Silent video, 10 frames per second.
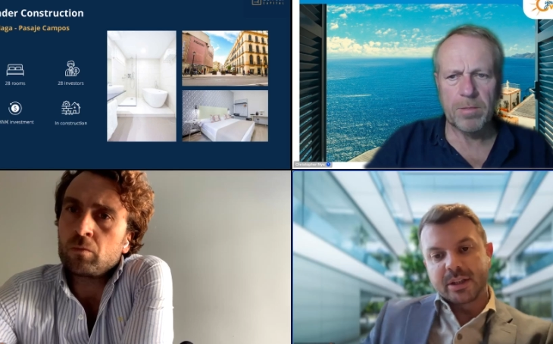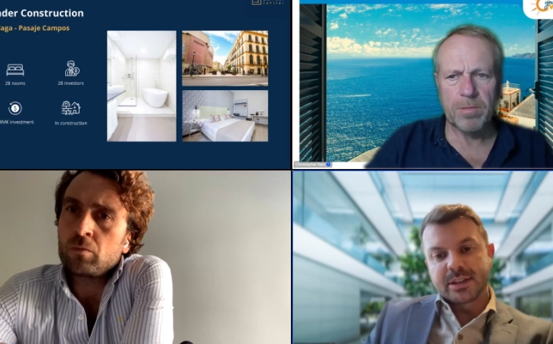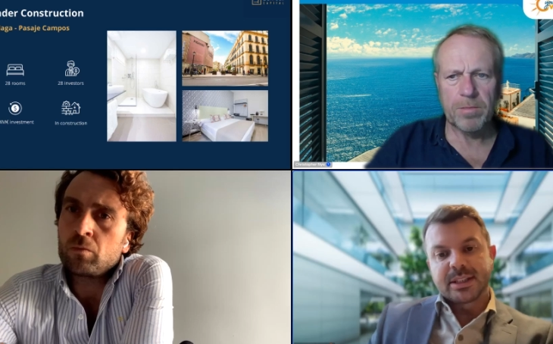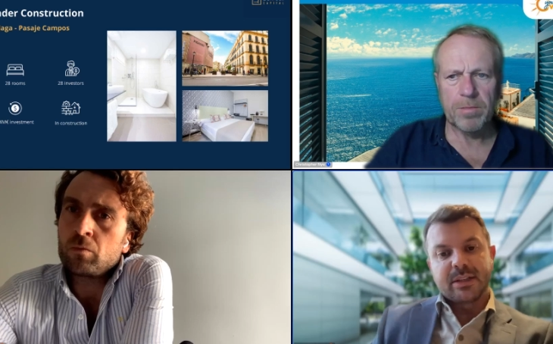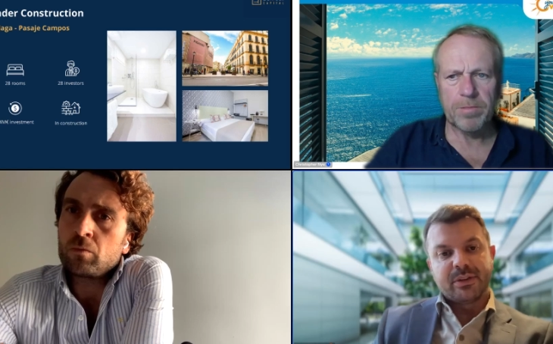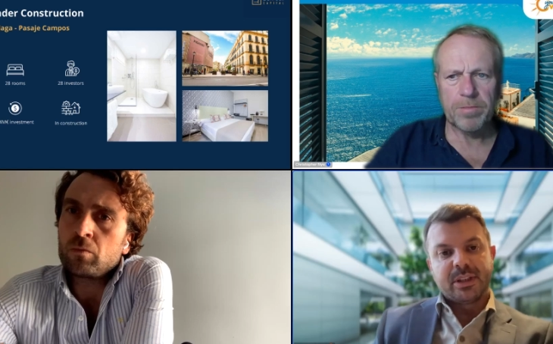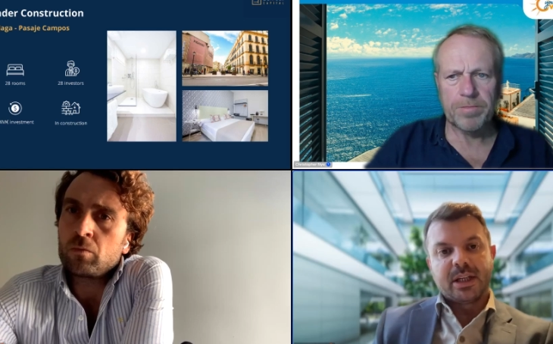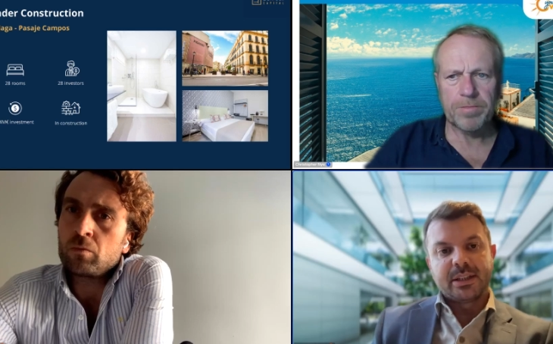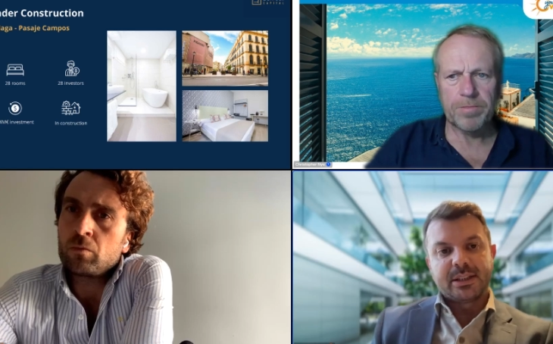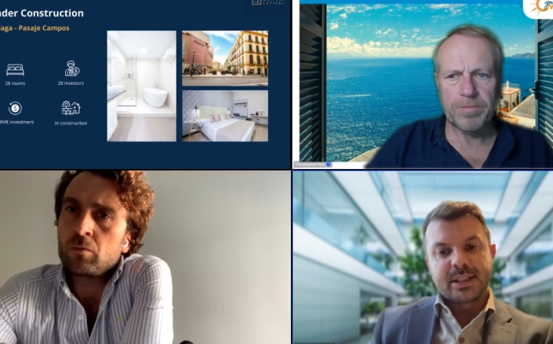Speaker 1: there is a seven
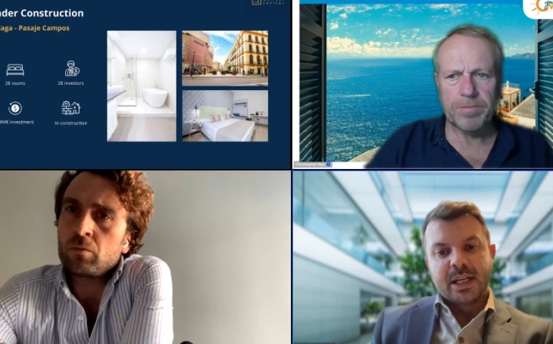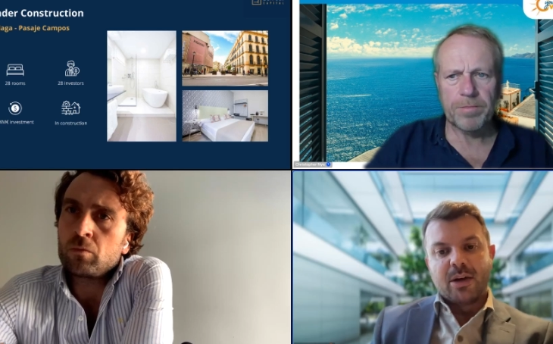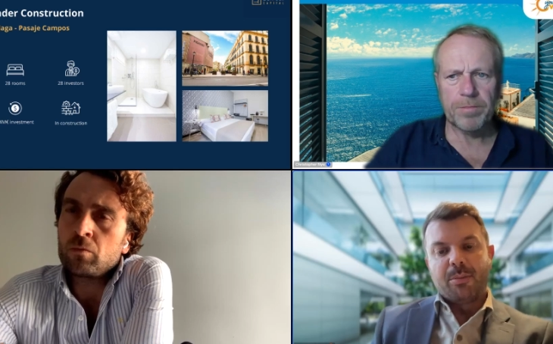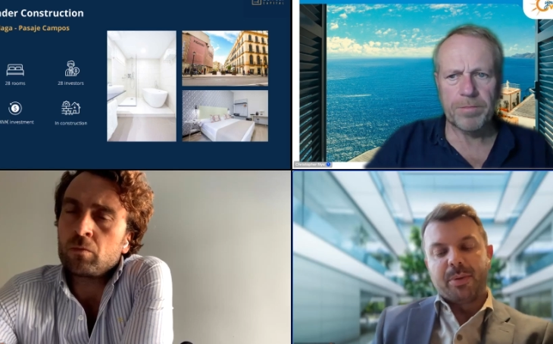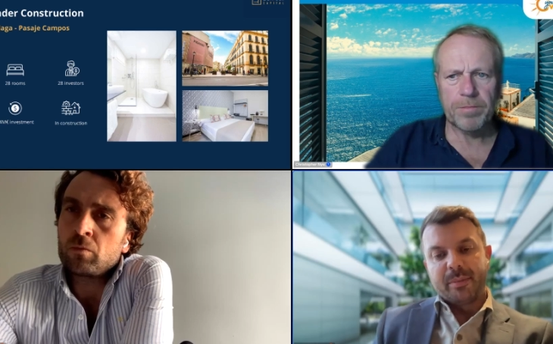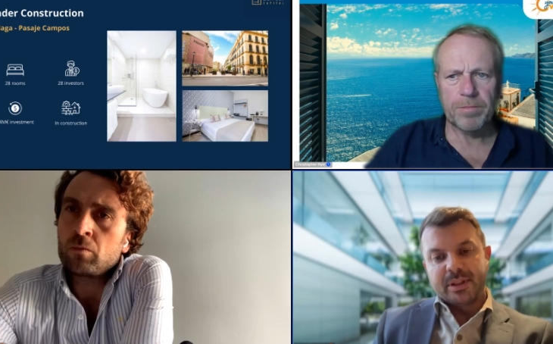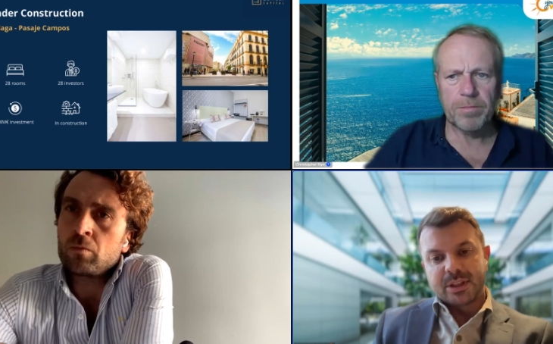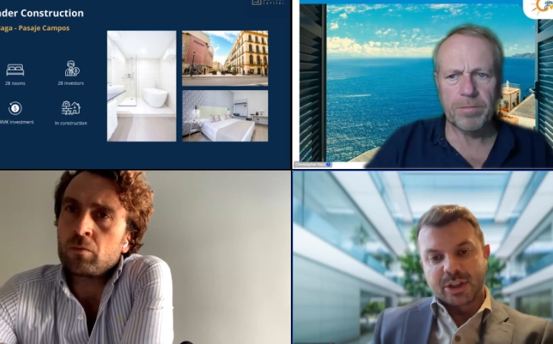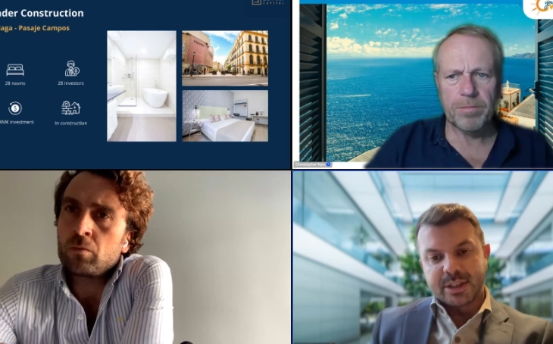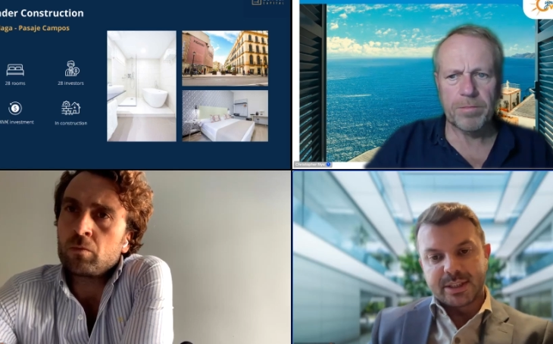night
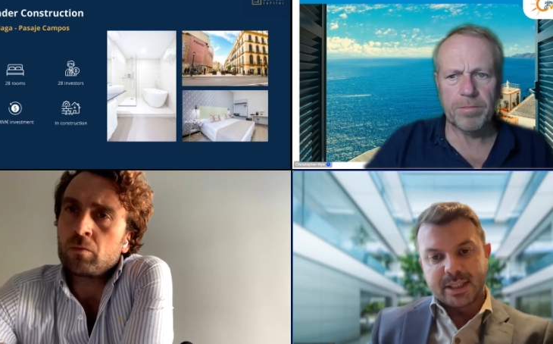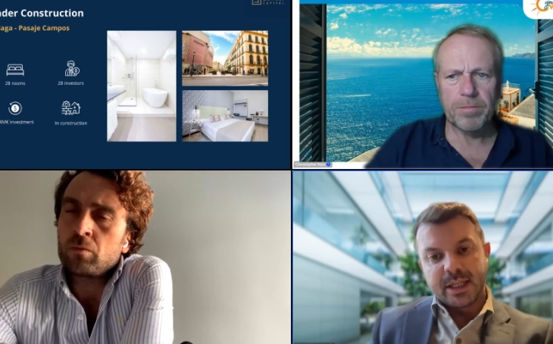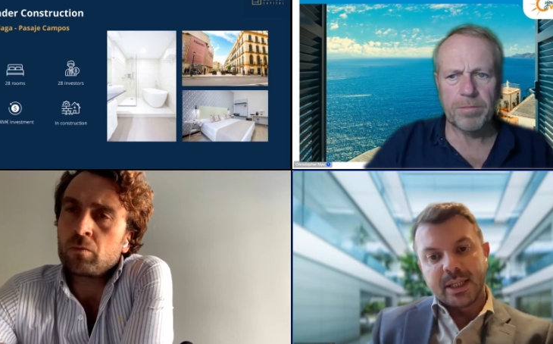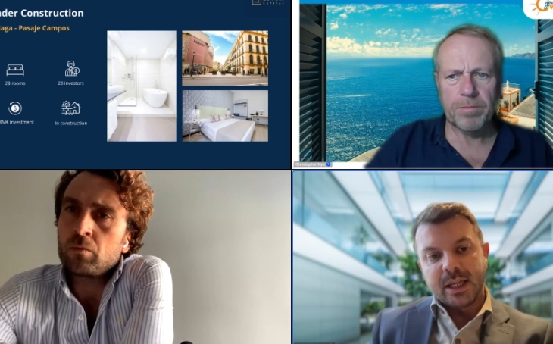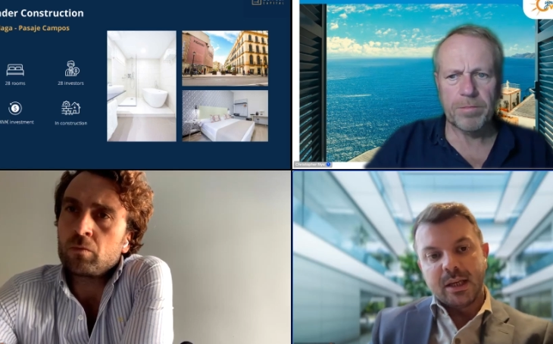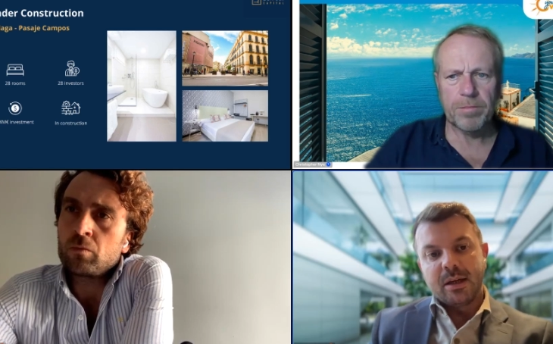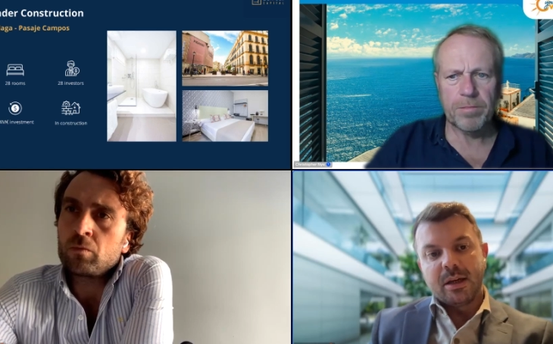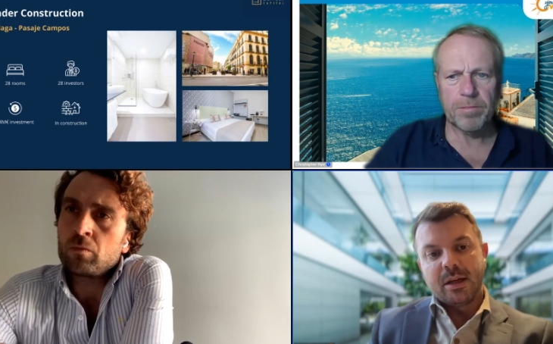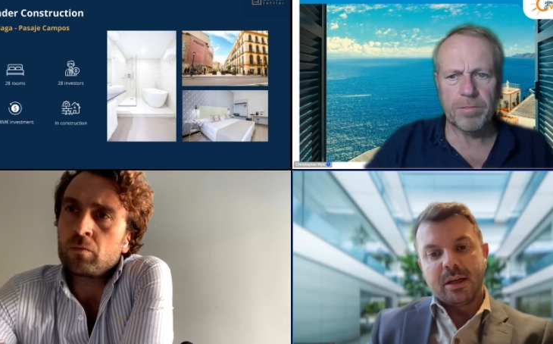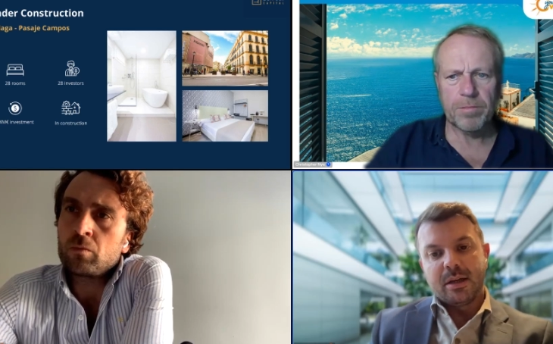complimentary stay
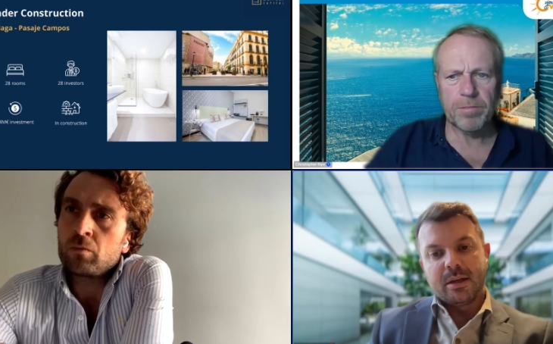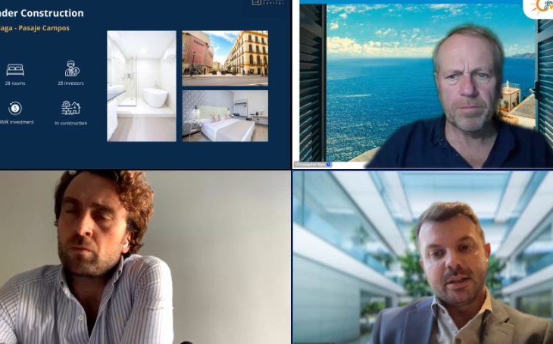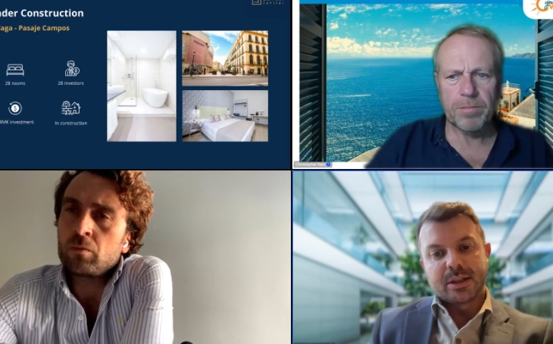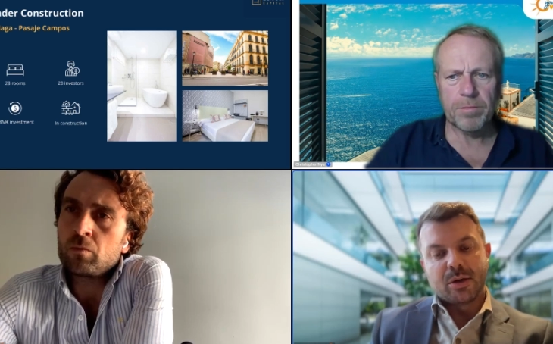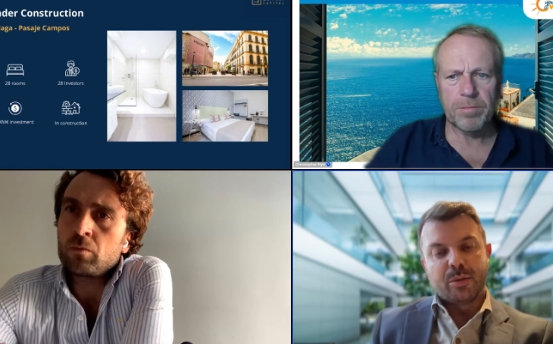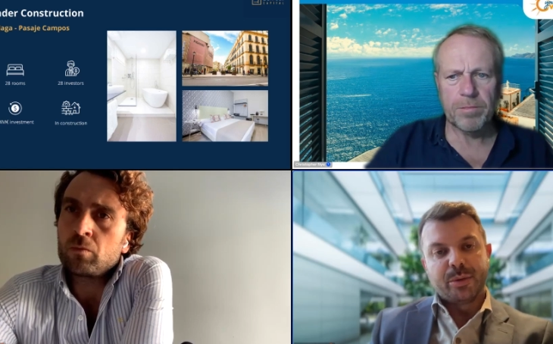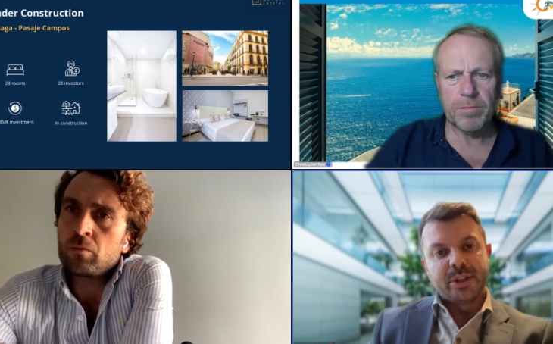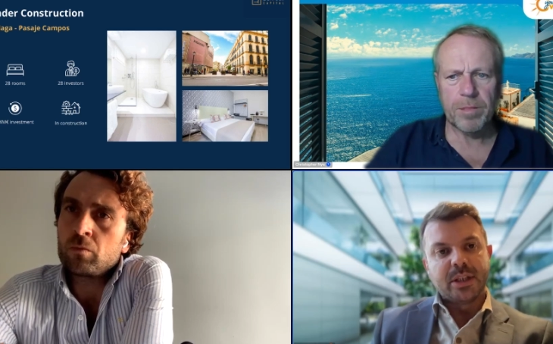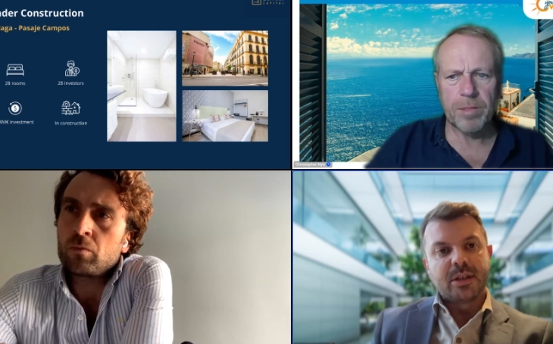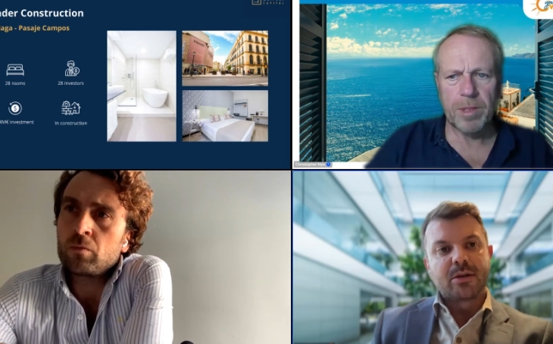in in the Soho
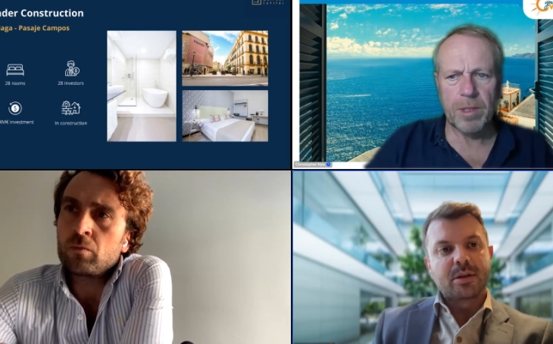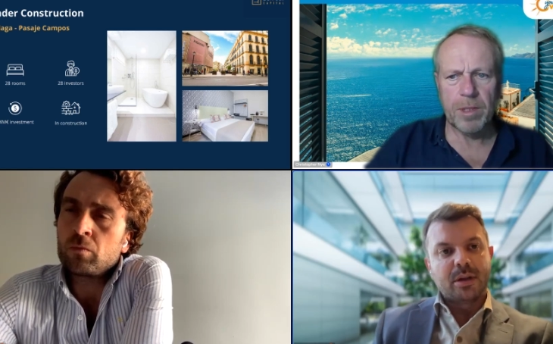boutique